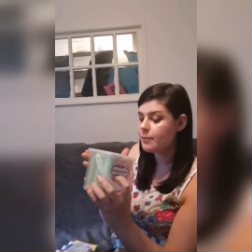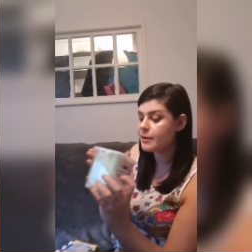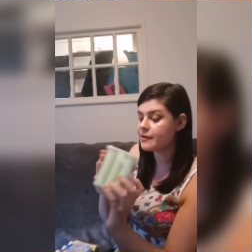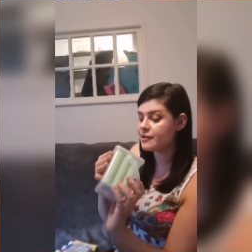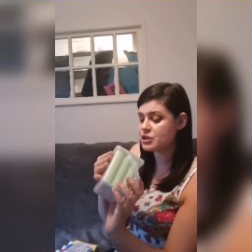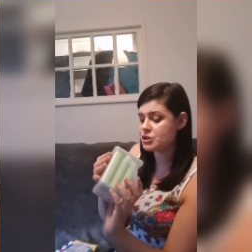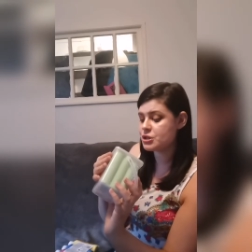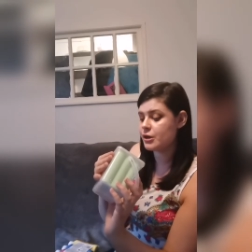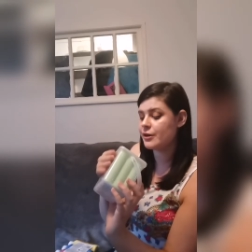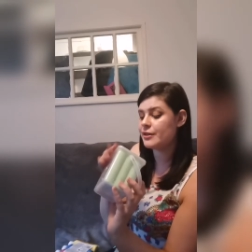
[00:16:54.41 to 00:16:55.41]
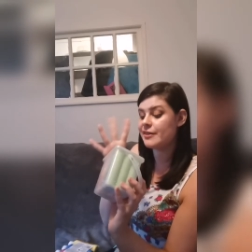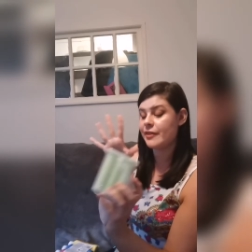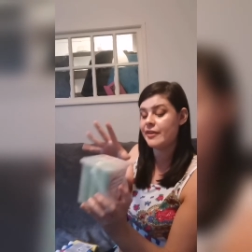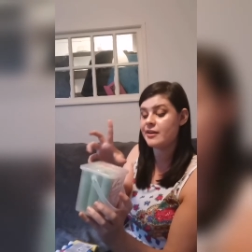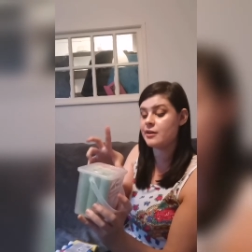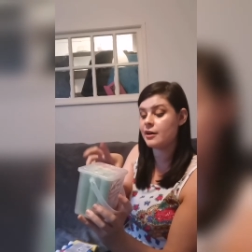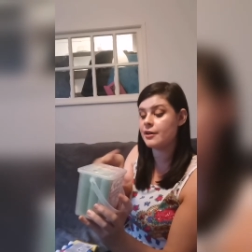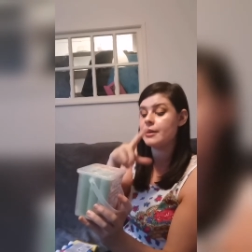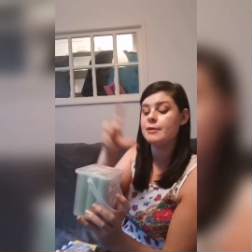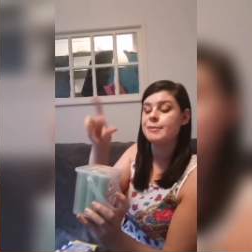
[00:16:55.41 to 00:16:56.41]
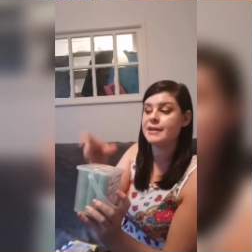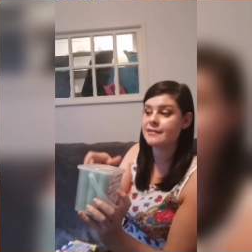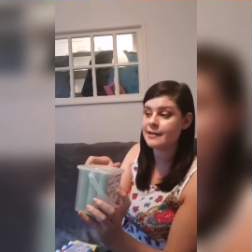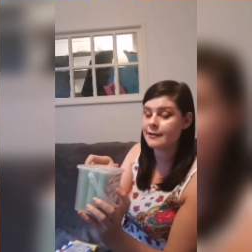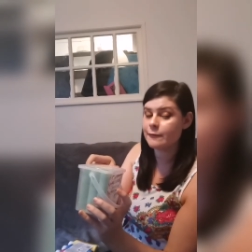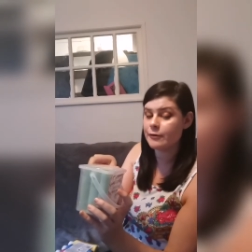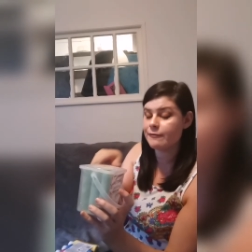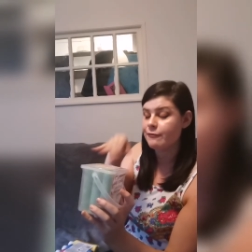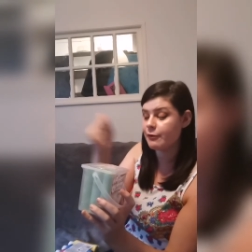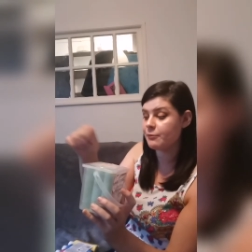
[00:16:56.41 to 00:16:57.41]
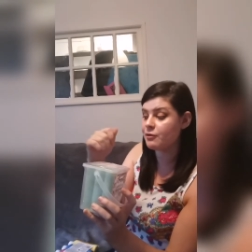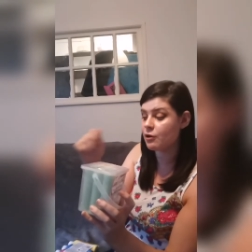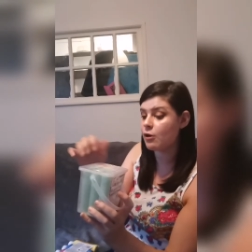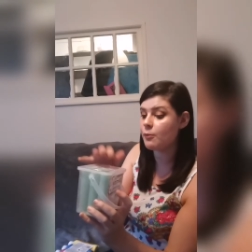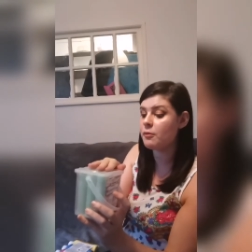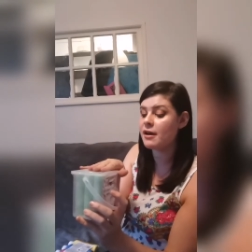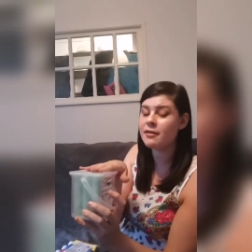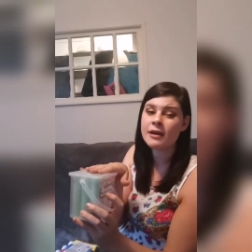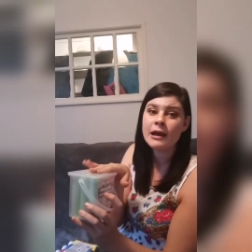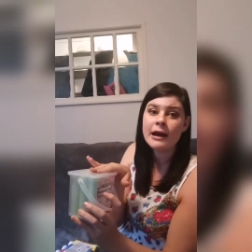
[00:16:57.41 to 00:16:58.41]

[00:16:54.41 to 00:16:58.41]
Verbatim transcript: because I just thought thicker, it'll be easier for him to cope with